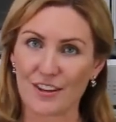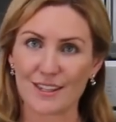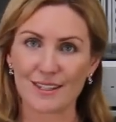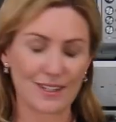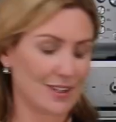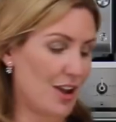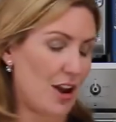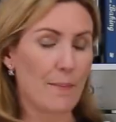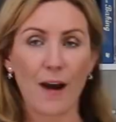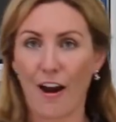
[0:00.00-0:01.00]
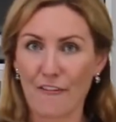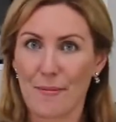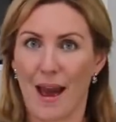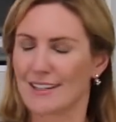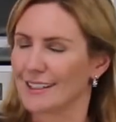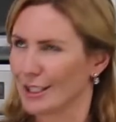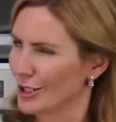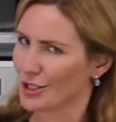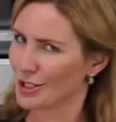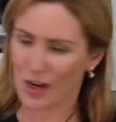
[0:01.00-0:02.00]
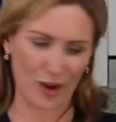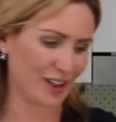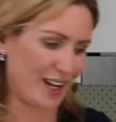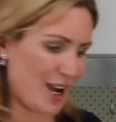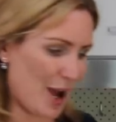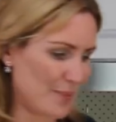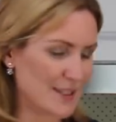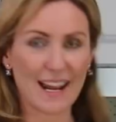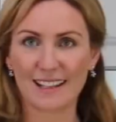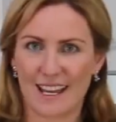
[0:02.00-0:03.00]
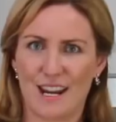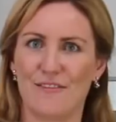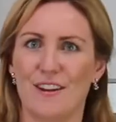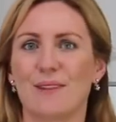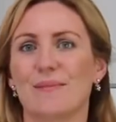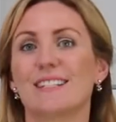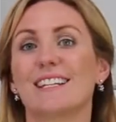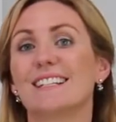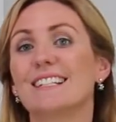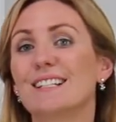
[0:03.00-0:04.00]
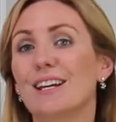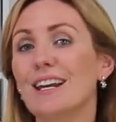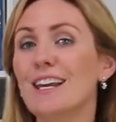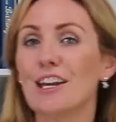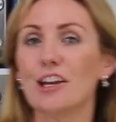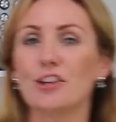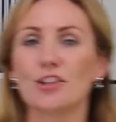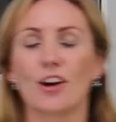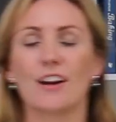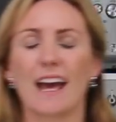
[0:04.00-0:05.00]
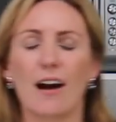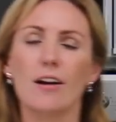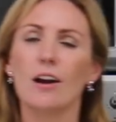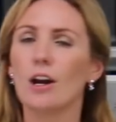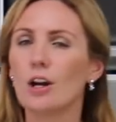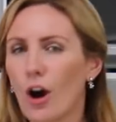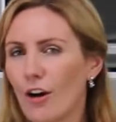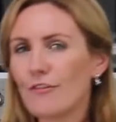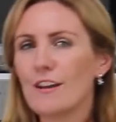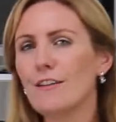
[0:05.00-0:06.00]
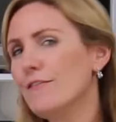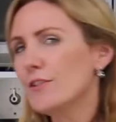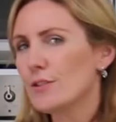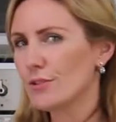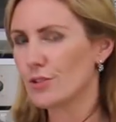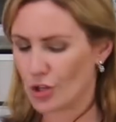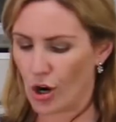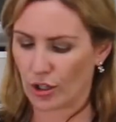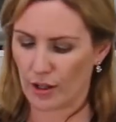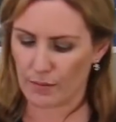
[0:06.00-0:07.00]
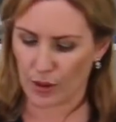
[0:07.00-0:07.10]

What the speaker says: for this dessert, apart from our delicious chocolate cups and our ladyfinger biscuits, is going to hinge on our coffee-infused chocolate